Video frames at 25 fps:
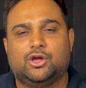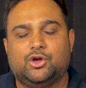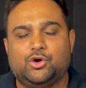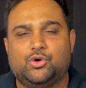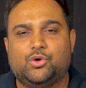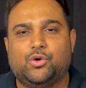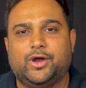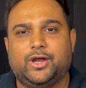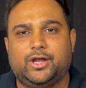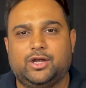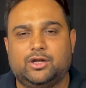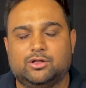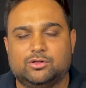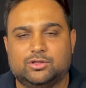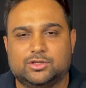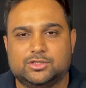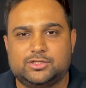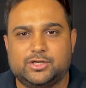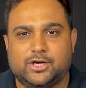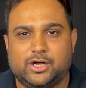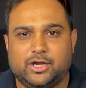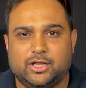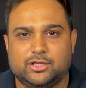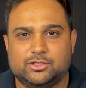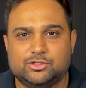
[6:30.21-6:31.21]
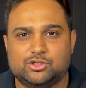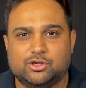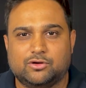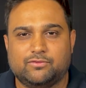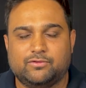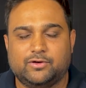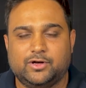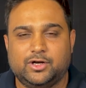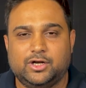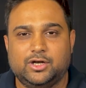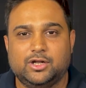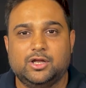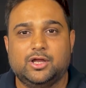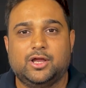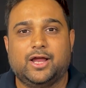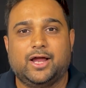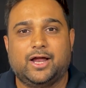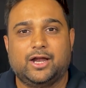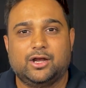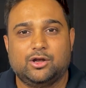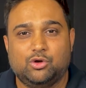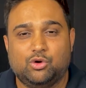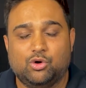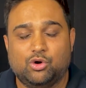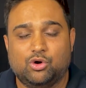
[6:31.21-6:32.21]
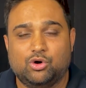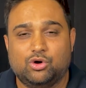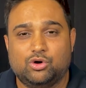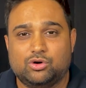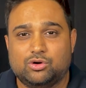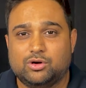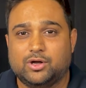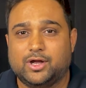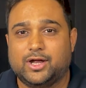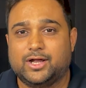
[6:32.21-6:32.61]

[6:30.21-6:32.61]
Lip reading: go into the settings of it and go